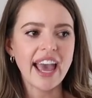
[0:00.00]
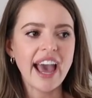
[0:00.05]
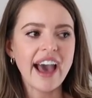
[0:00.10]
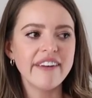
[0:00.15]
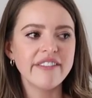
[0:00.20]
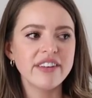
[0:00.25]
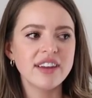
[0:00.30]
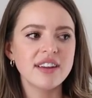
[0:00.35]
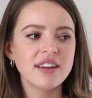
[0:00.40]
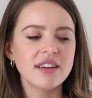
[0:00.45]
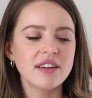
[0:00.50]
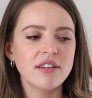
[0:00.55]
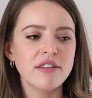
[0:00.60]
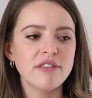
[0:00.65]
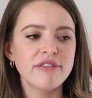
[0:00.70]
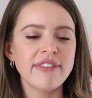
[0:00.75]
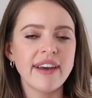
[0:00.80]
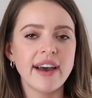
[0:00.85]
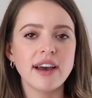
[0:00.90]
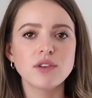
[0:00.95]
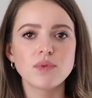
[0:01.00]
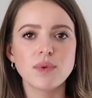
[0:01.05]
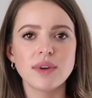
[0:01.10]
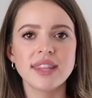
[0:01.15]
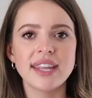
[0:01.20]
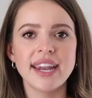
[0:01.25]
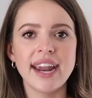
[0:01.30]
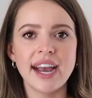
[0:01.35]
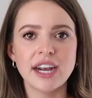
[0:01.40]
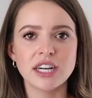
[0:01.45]
I haven't found
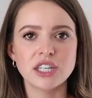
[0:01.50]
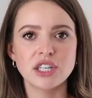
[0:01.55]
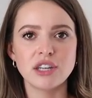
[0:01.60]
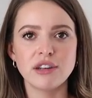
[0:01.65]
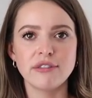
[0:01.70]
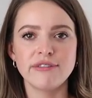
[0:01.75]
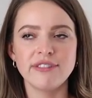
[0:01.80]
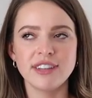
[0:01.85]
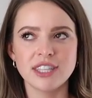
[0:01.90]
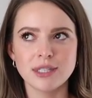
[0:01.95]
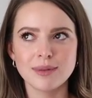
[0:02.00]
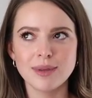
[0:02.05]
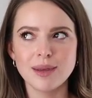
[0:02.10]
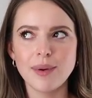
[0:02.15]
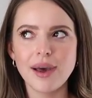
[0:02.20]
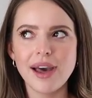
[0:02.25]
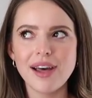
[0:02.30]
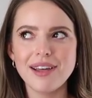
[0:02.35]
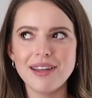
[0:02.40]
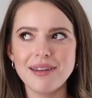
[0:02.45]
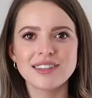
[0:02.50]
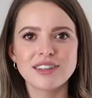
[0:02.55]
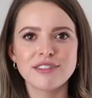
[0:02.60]
one that actually fits me well.